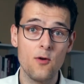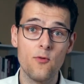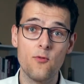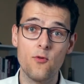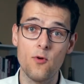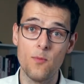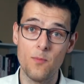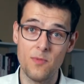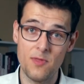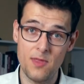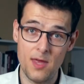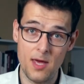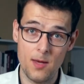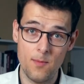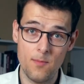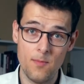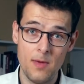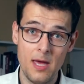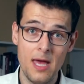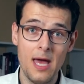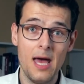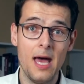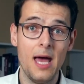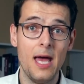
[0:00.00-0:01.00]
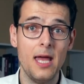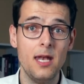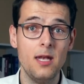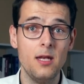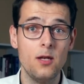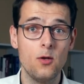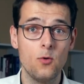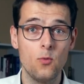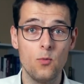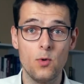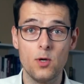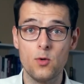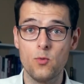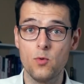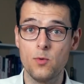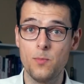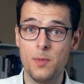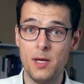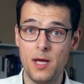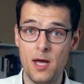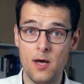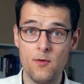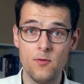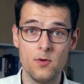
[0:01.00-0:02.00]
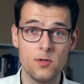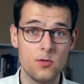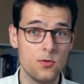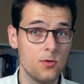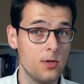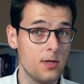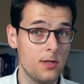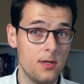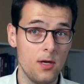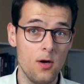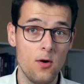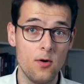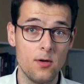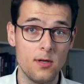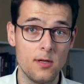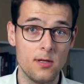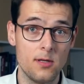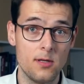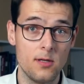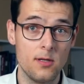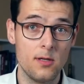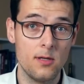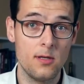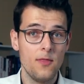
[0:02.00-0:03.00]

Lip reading: from them and what would be covered during the audit.